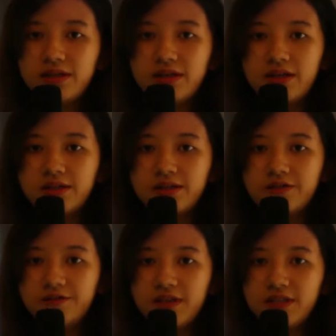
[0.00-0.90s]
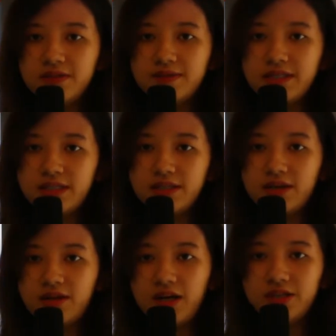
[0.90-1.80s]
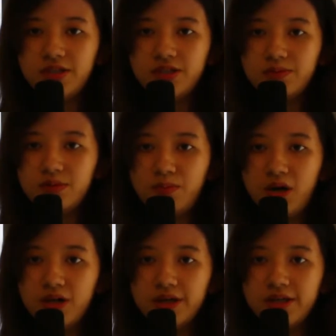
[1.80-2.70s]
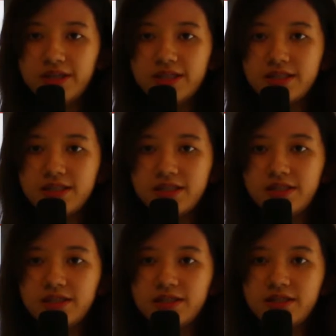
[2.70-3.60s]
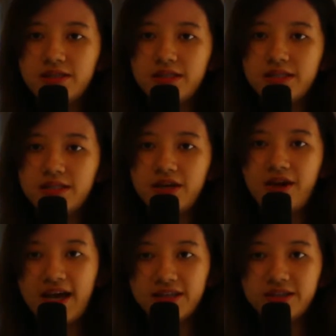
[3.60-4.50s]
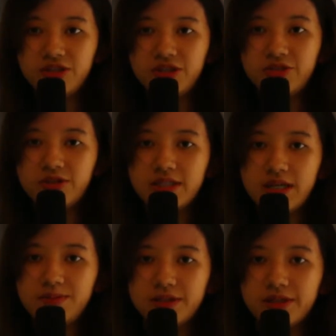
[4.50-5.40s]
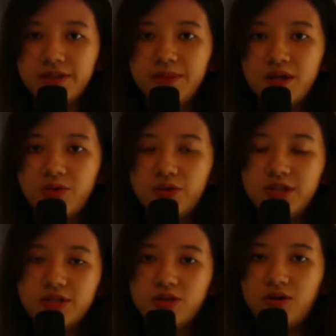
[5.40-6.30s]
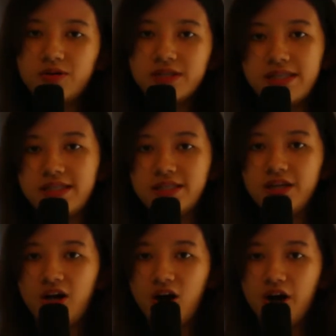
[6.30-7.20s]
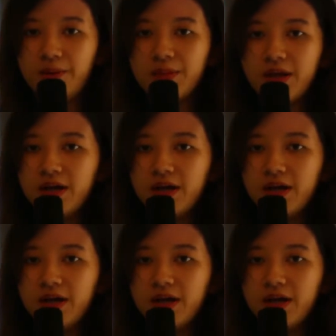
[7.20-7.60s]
The definitive T cell lineage marker is the T cell antigen receptor, which is called TCR.